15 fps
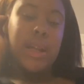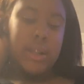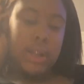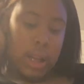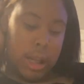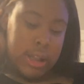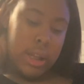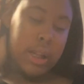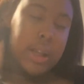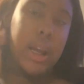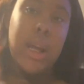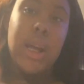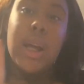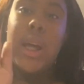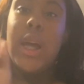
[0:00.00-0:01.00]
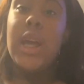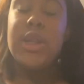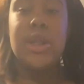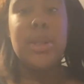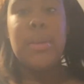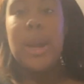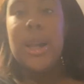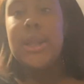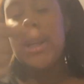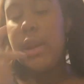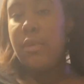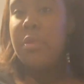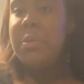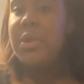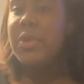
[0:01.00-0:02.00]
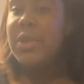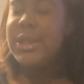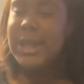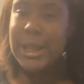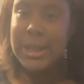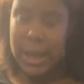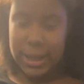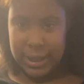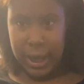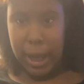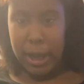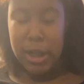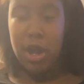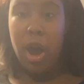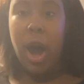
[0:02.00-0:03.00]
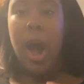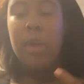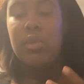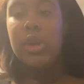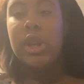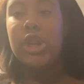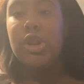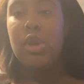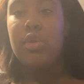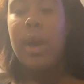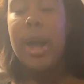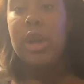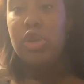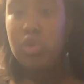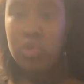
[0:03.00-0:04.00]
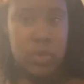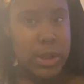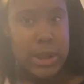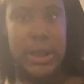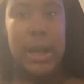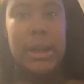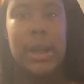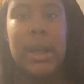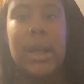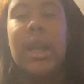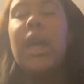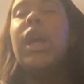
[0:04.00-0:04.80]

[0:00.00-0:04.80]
You see, by the time we'll be doing TikTok night, yeah, I really don't know how to do TikTok night.